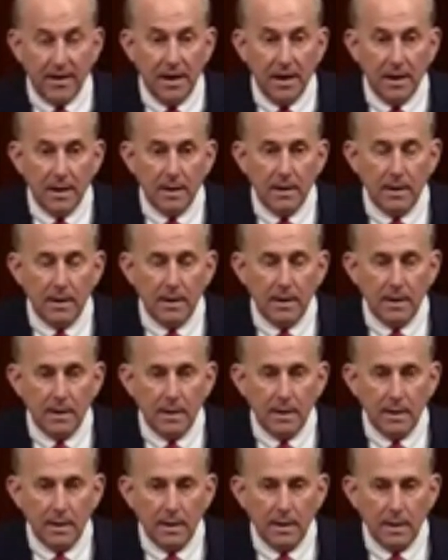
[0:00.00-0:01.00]
that they
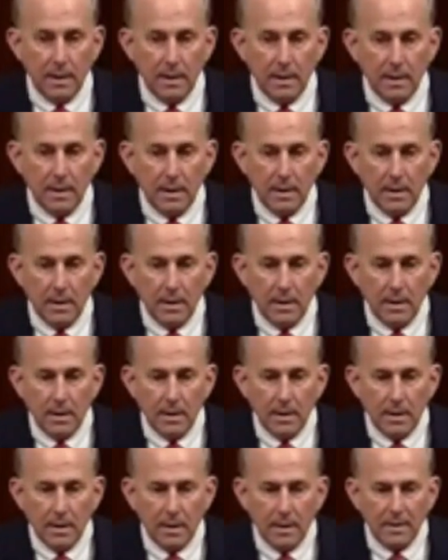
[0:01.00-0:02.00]
actually
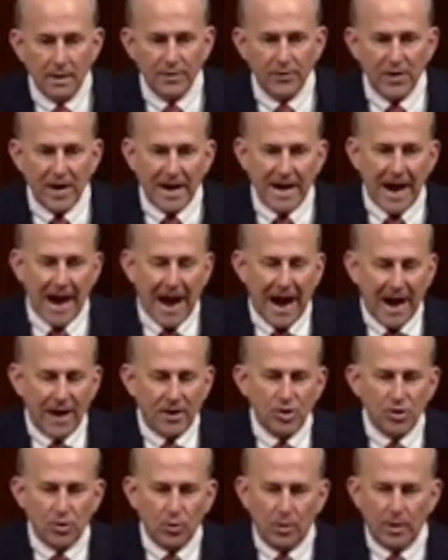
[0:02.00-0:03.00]
try some
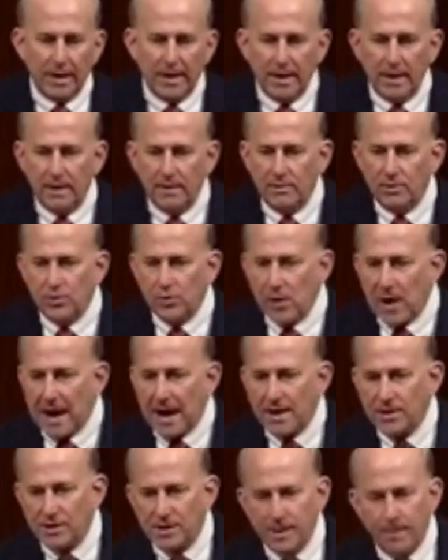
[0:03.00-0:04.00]
mediation
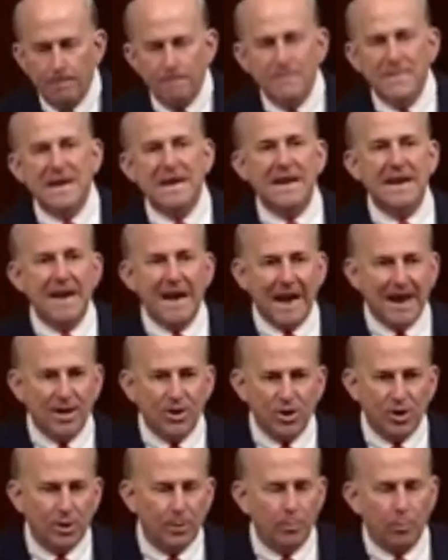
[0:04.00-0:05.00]
process so
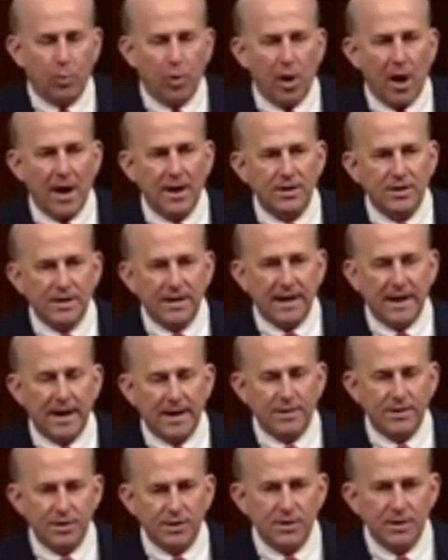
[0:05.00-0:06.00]
they avoid
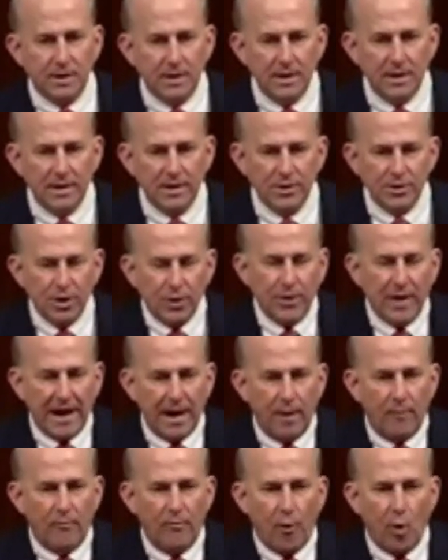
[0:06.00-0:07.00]
giving
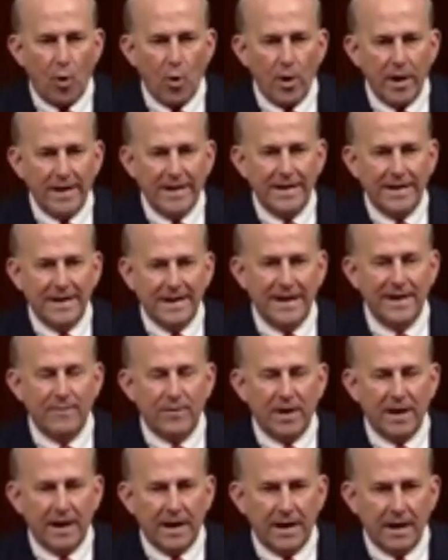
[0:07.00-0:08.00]
a
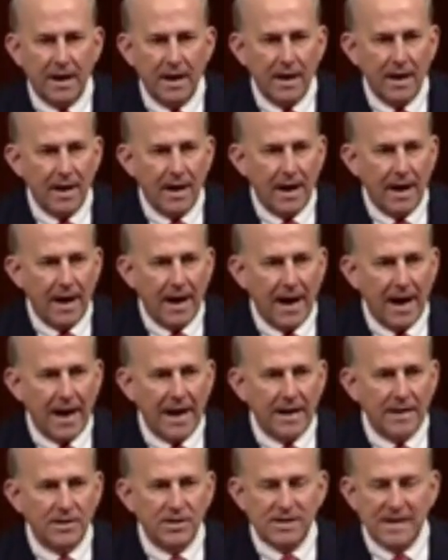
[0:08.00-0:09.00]
17, 18-year-old
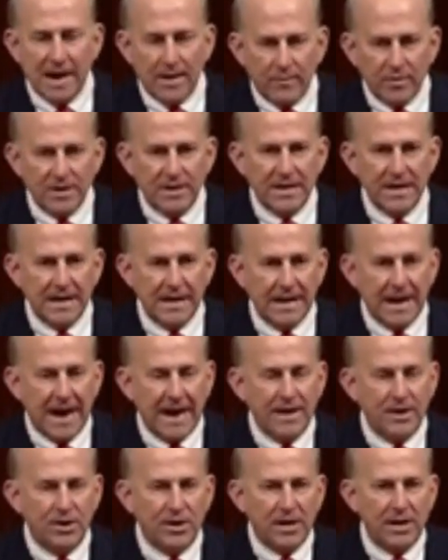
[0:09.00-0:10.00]
student an
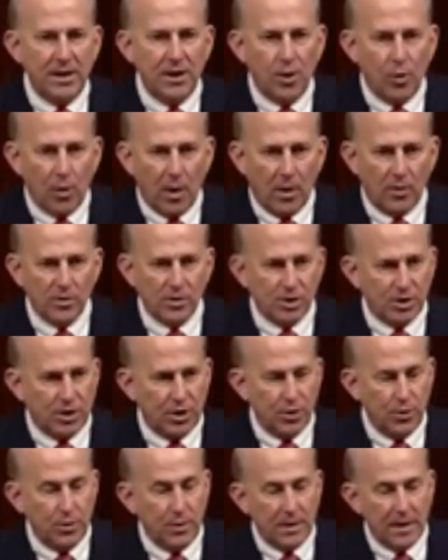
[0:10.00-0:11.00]
arrest record,
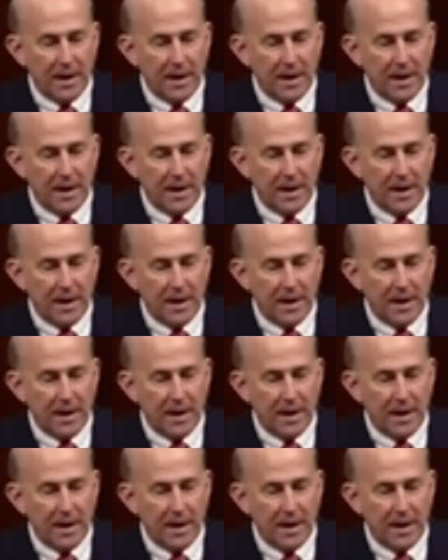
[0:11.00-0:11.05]
which